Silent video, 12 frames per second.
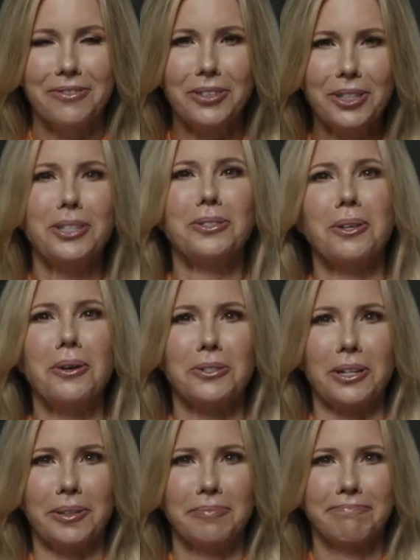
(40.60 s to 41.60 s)
Full
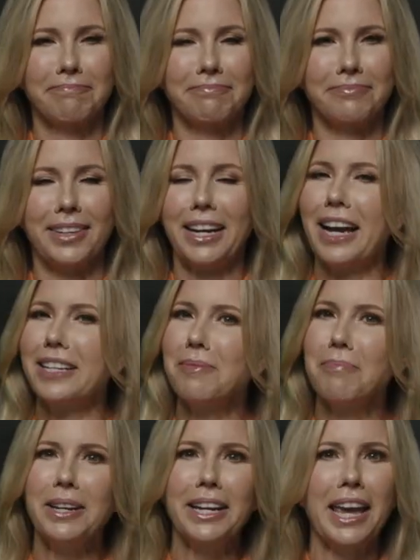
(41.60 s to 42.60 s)
disclosure, it
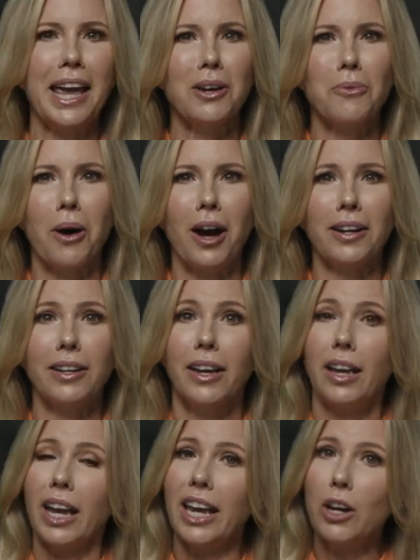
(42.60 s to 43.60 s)
hasn't been a cakewalk
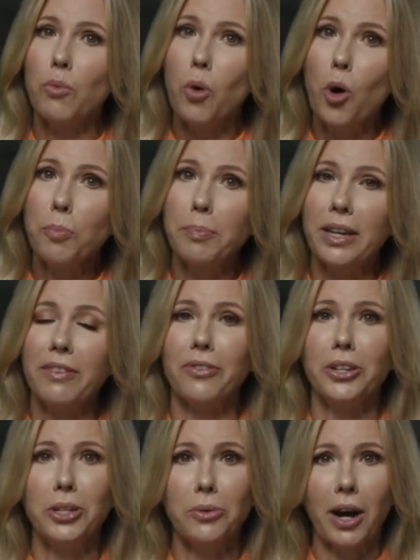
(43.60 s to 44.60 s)
and it won't be
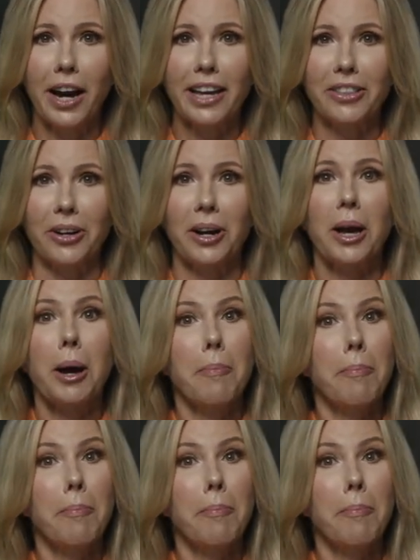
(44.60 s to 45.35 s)
for you either.